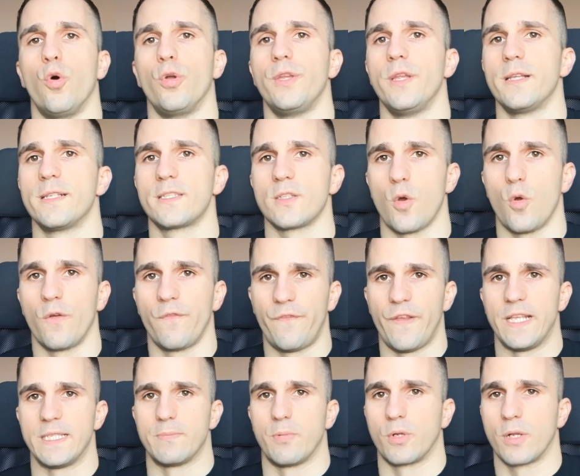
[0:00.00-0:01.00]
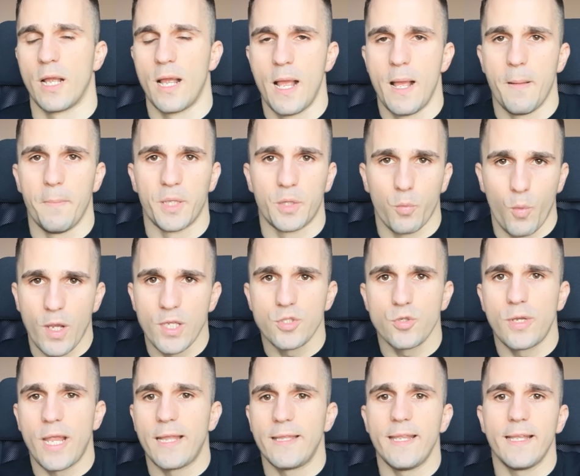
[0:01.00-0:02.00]
audience on Facebook. But once
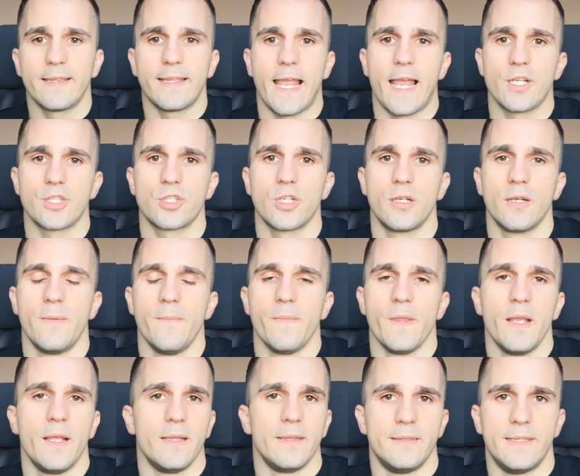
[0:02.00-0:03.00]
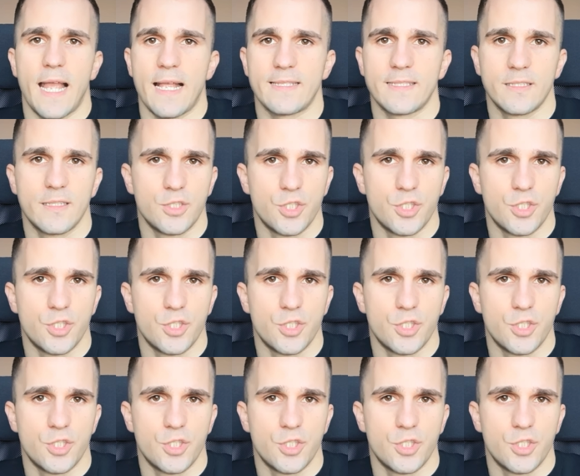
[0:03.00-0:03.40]
you get the attention, that's